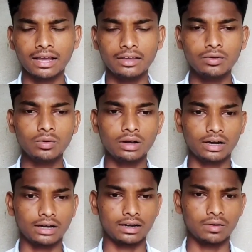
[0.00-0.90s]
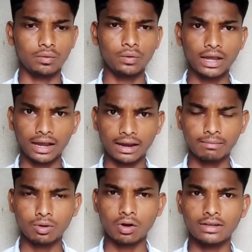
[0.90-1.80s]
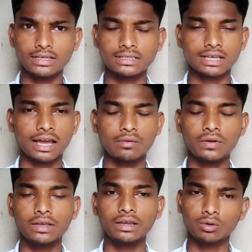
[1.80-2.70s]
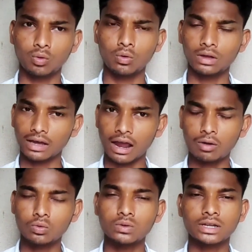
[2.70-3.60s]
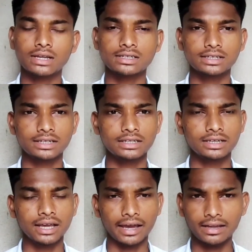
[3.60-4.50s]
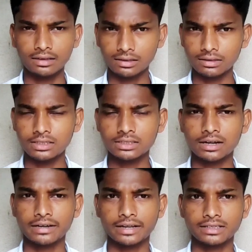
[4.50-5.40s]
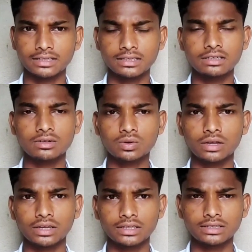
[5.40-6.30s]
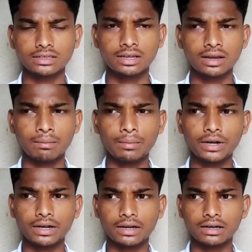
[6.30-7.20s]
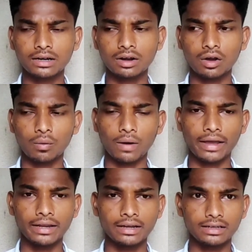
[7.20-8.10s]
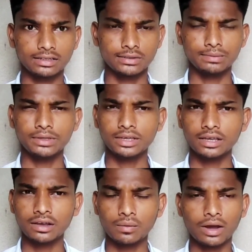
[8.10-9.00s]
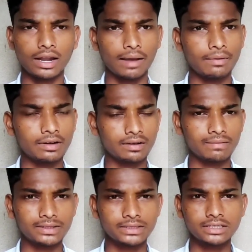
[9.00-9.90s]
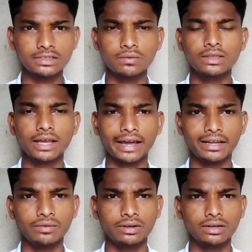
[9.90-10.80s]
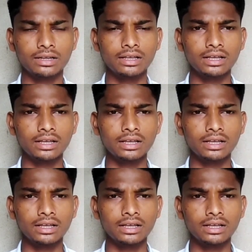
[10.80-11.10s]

We have knowledge and we know how to translate any Hindi sentences into English, but while speaking, while having conversation with anyone,